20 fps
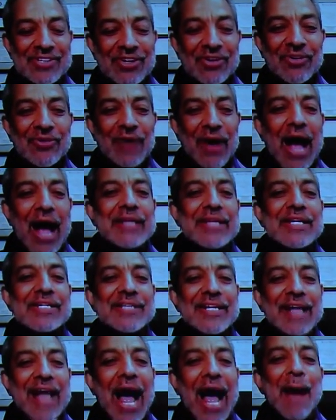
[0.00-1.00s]
so I
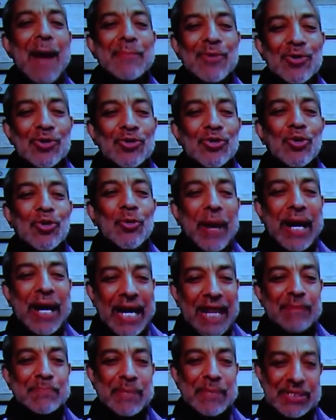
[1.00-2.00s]
just said, I'm going to
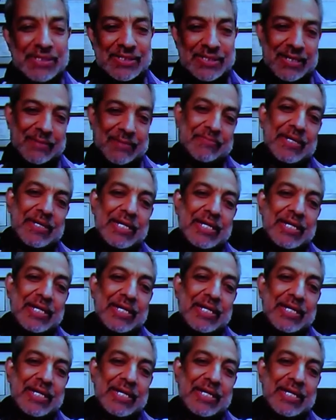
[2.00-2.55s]
go get me some.